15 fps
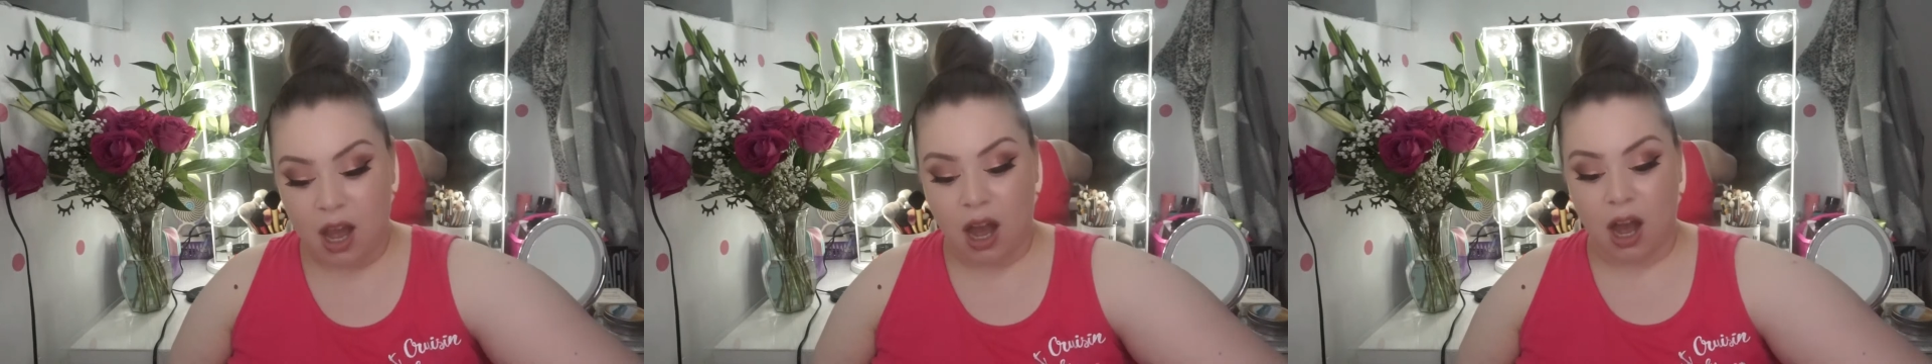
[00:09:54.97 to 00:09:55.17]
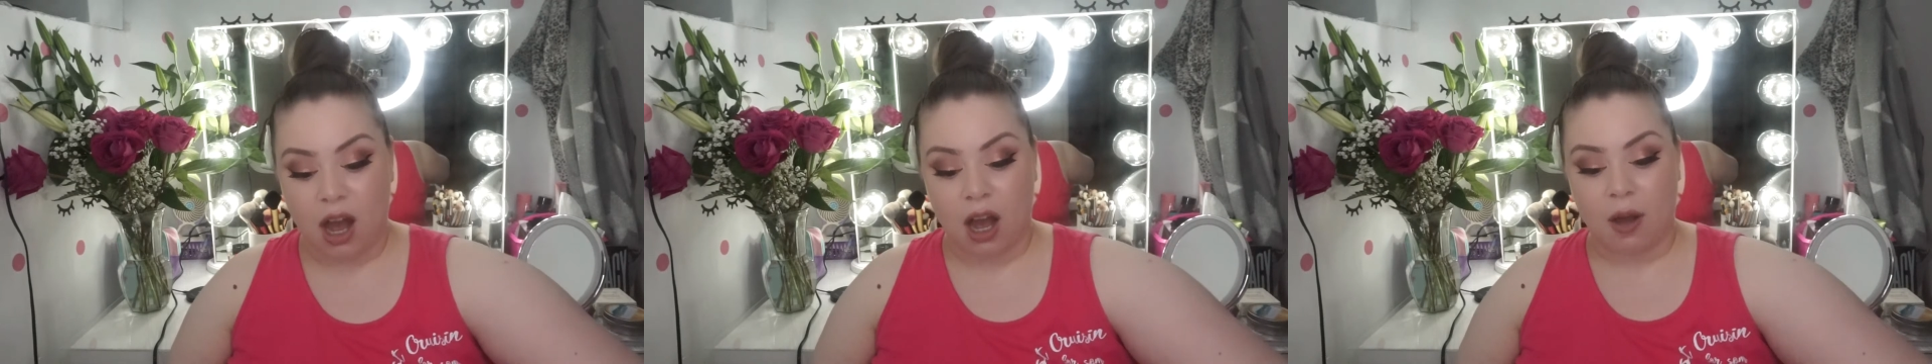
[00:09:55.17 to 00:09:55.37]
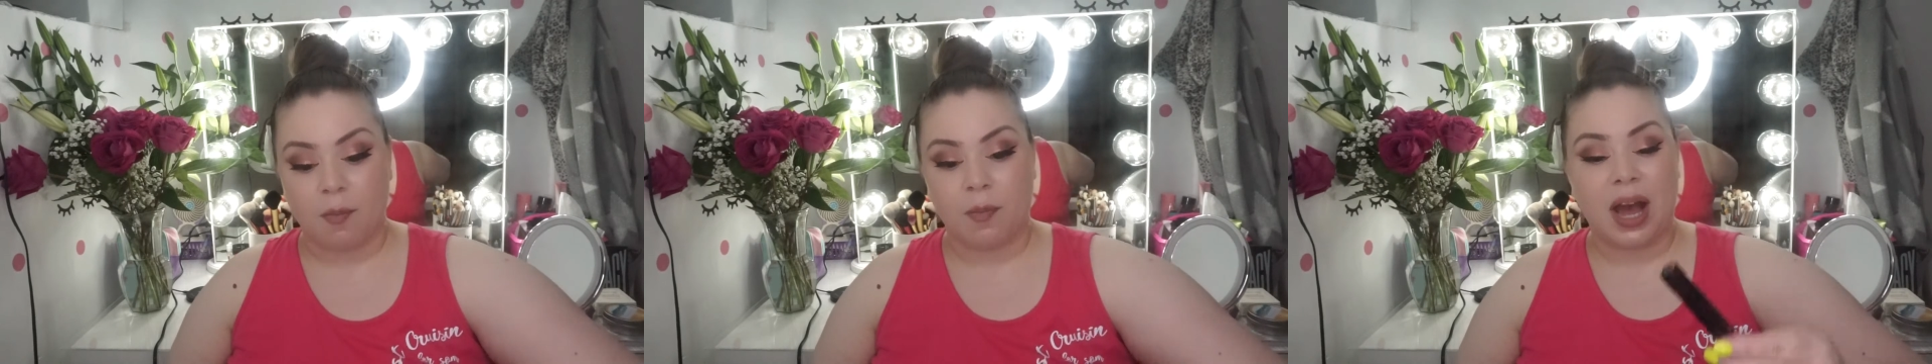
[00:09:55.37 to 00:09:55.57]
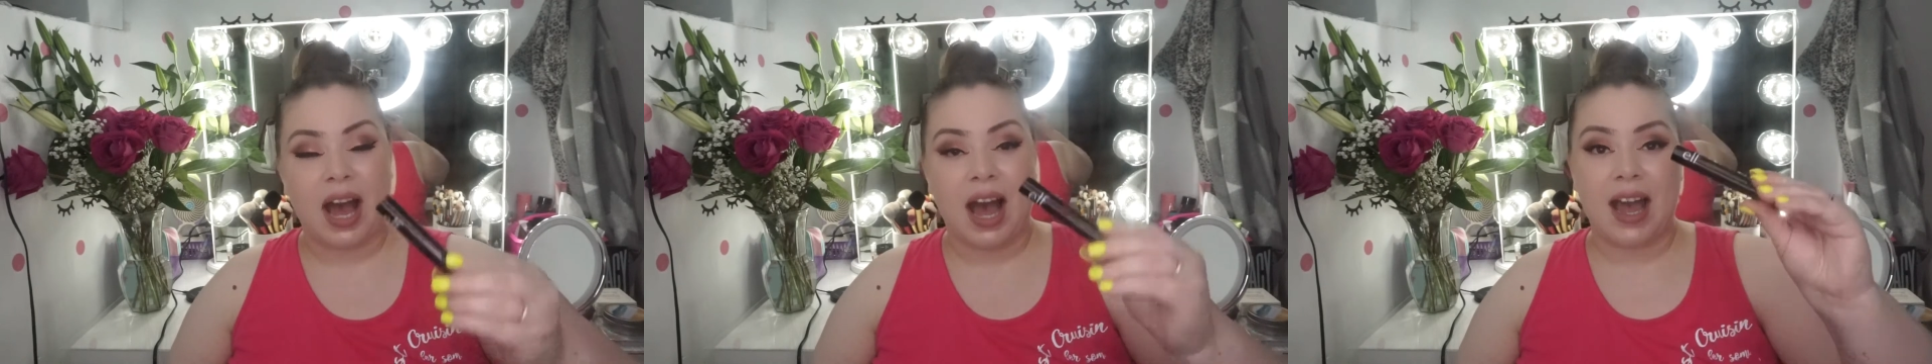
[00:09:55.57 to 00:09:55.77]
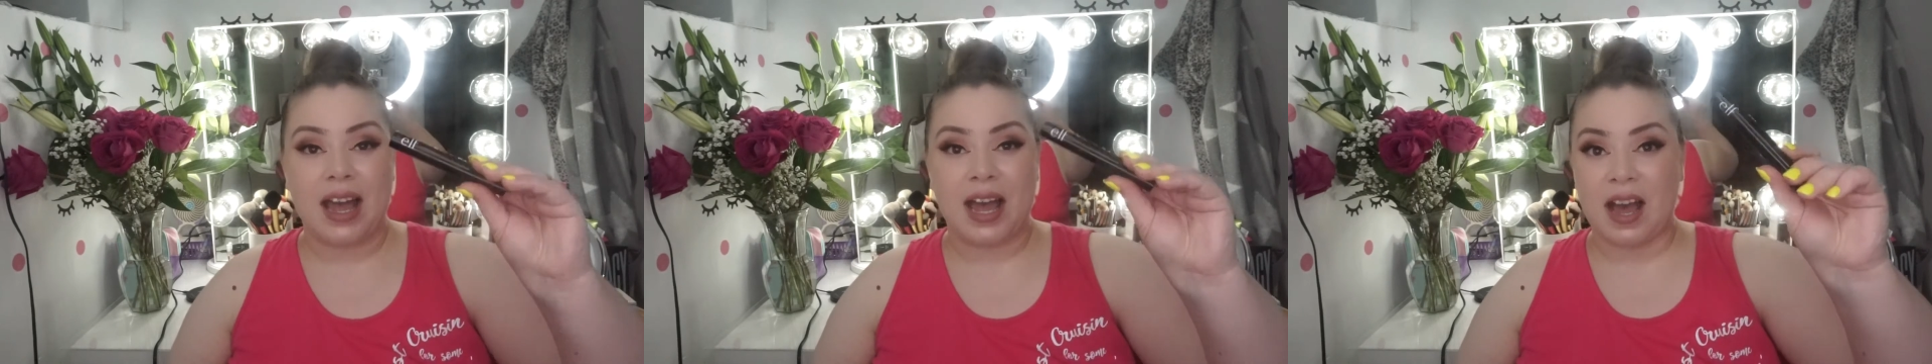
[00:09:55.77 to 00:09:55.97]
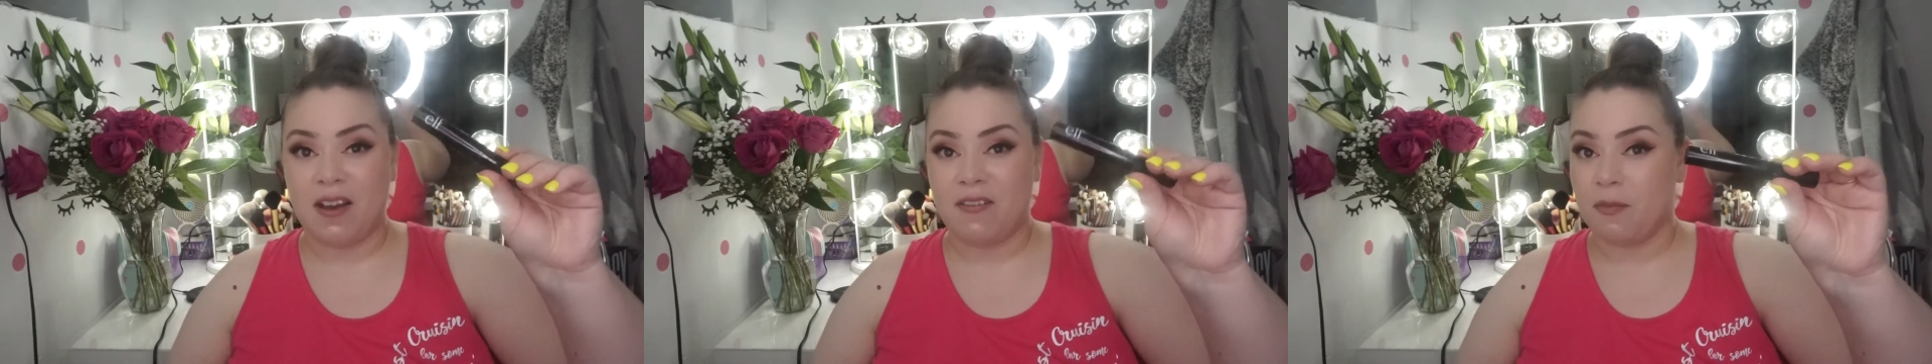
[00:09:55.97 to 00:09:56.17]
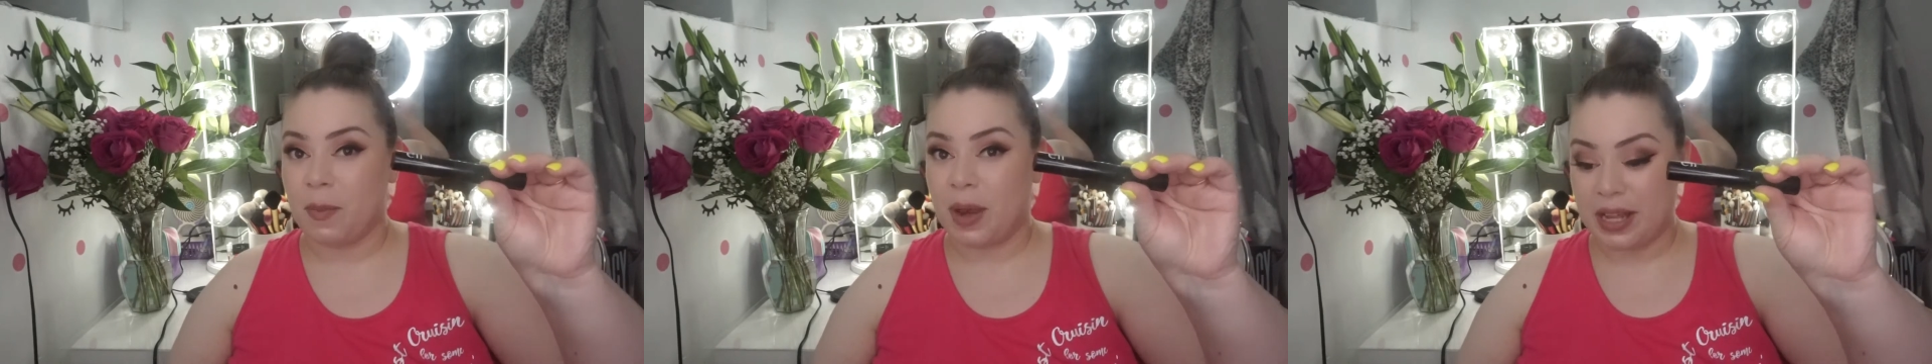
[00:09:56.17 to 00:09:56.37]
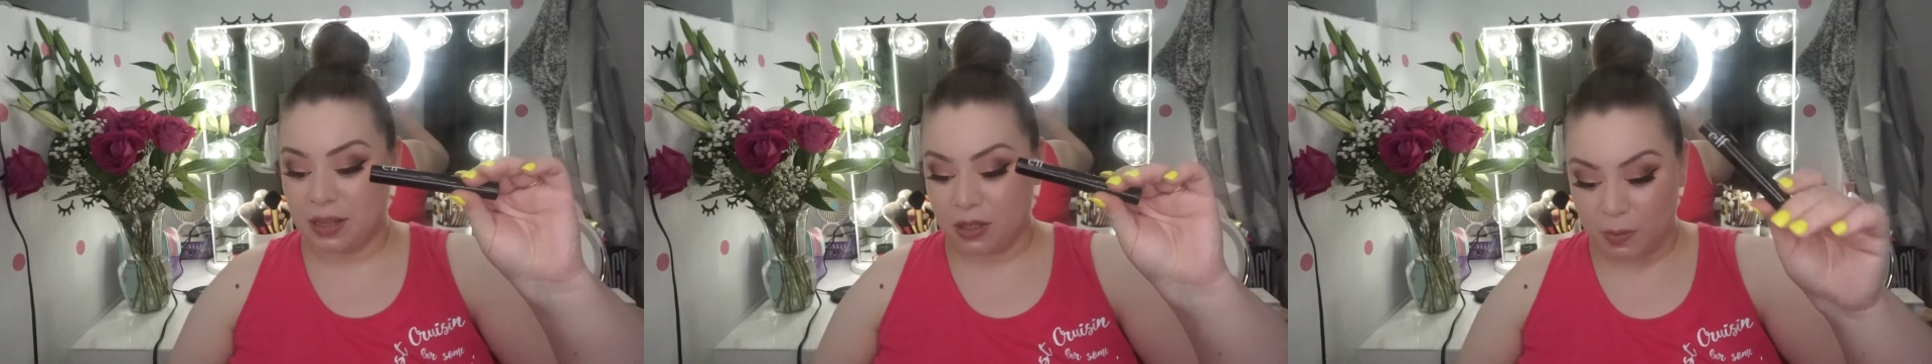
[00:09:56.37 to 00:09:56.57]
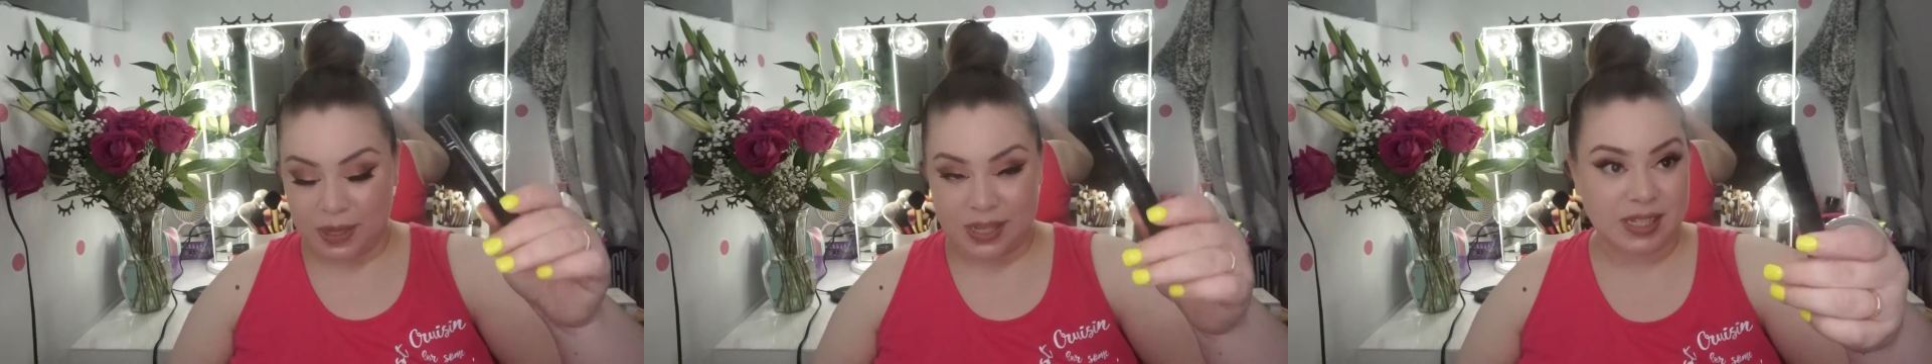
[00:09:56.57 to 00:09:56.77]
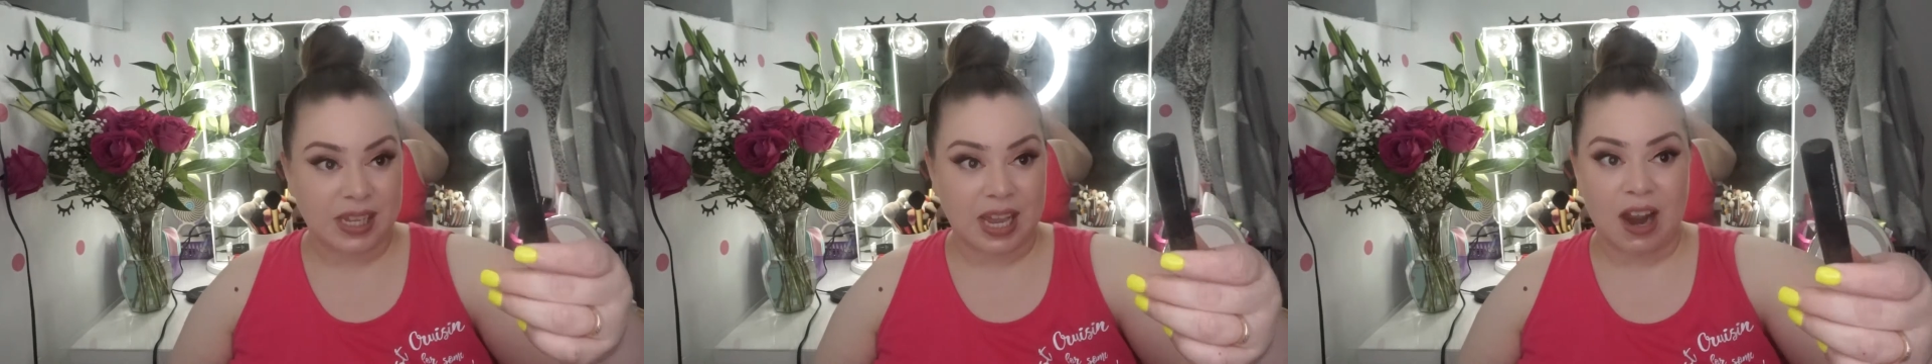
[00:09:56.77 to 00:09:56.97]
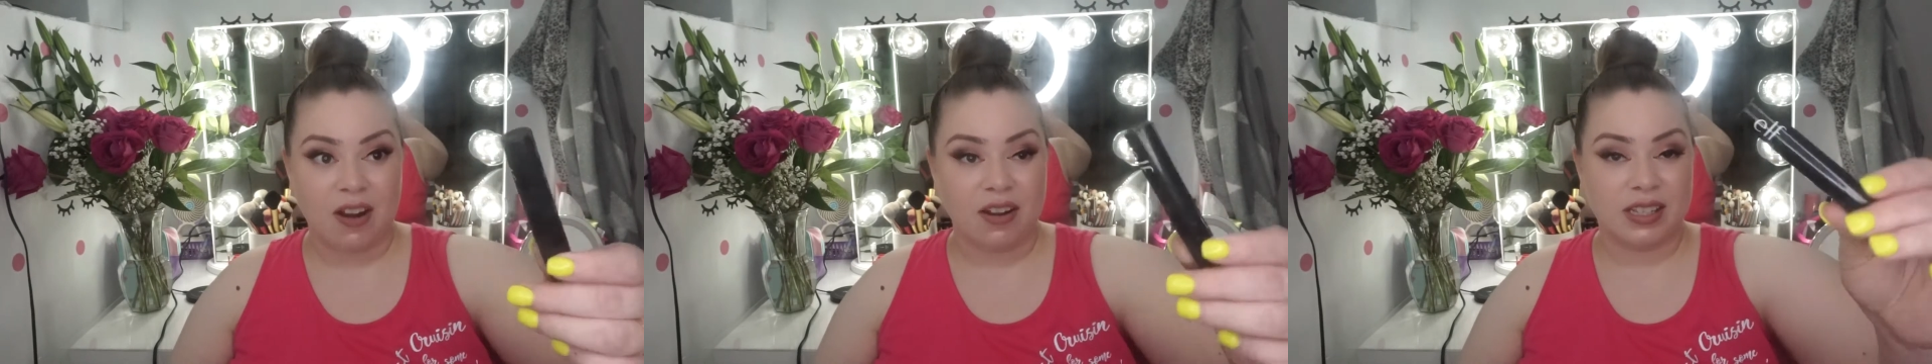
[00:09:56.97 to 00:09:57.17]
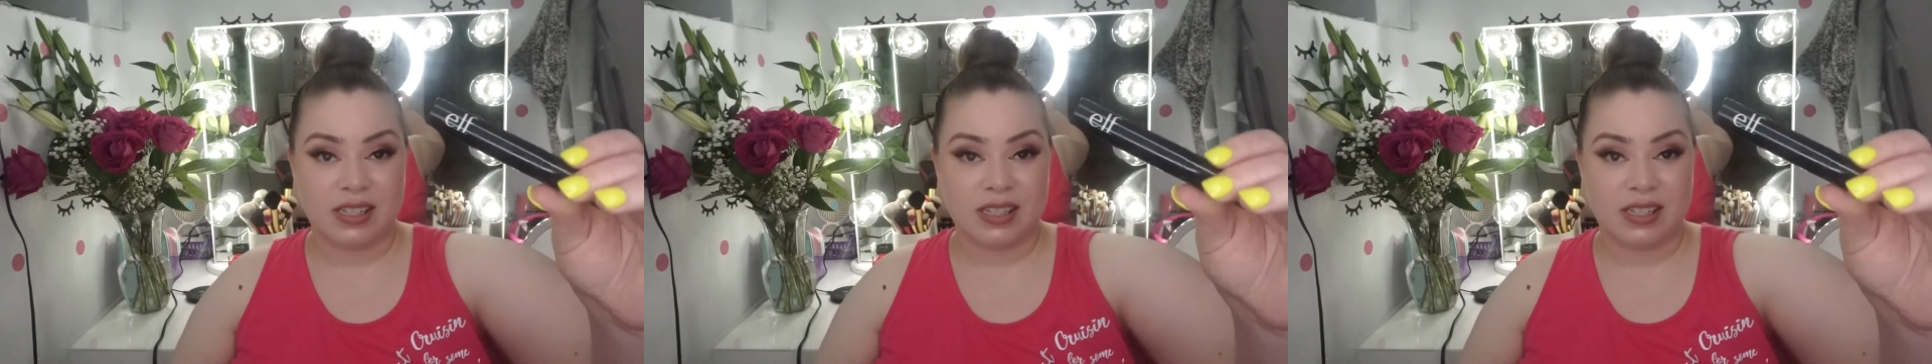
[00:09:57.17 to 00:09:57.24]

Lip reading: I have my little mascara.